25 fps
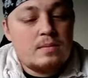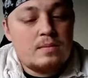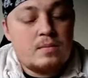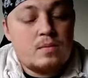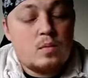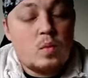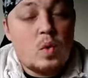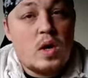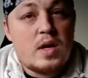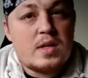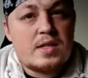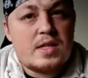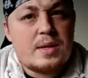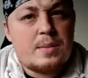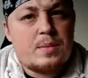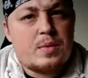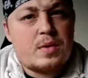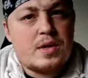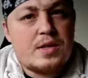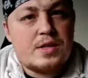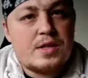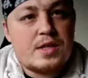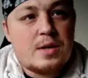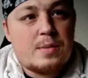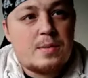Was a
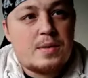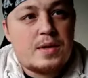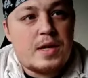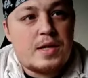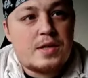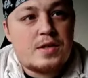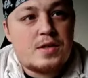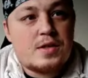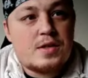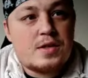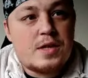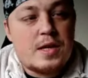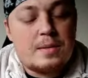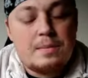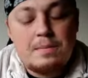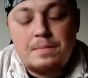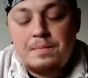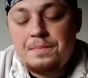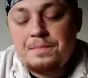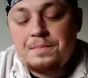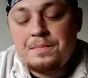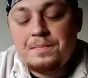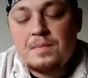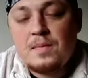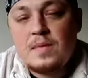British company, I should say.
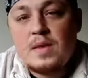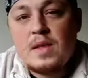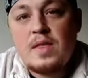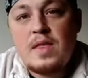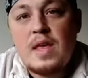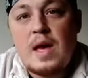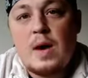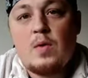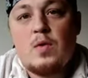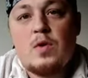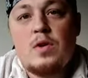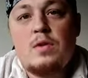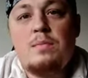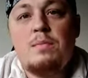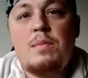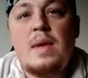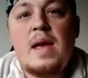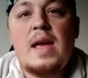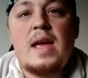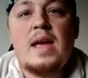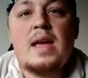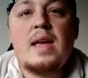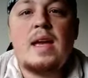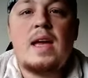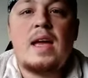That would
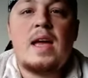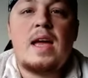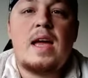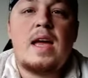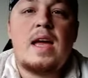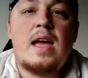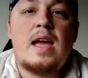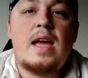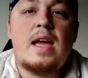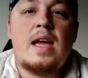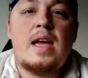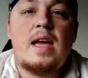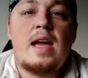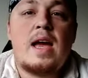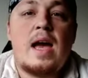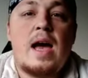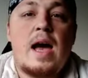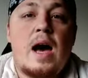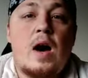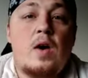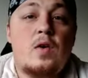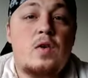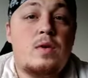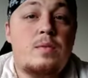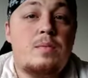make a
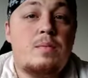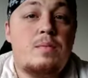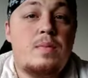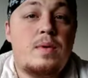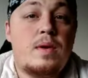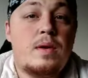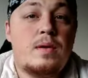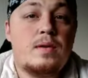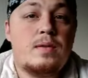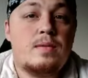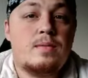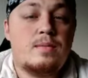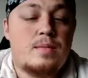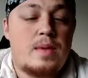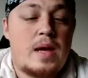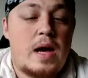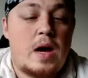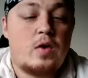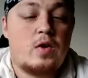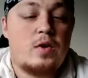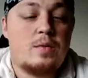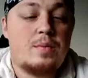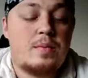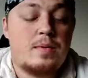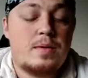Howdah
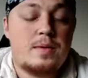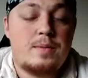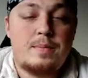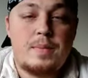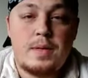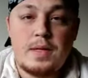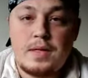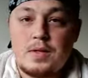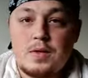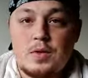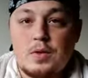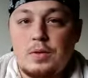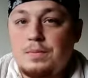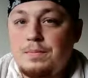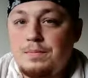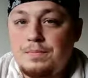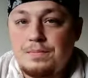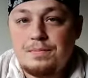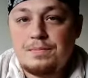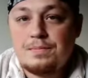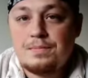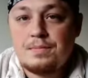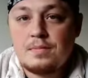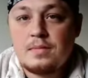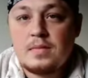pistol,
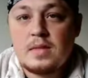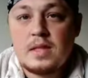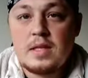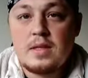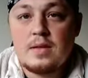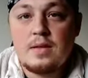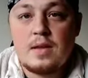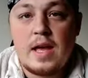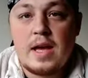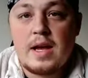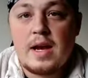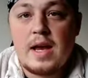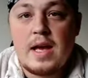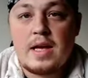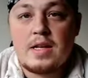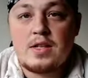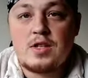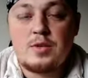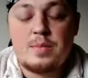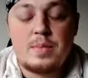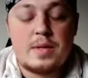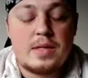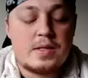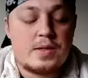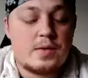
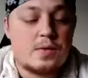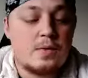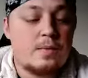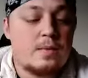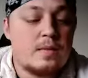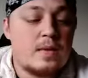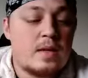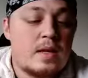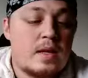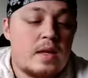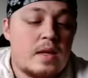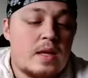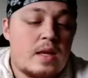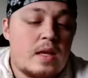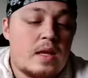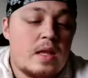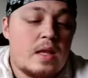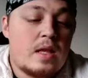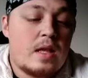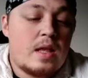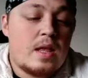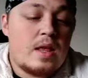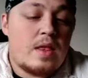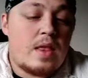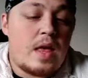Lancaster pistol,
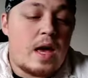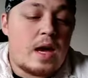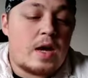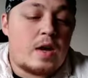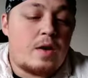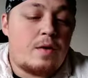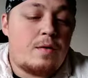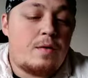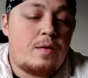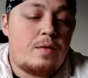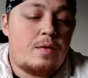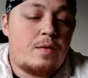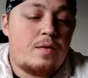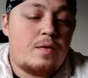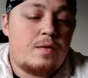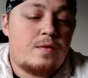that could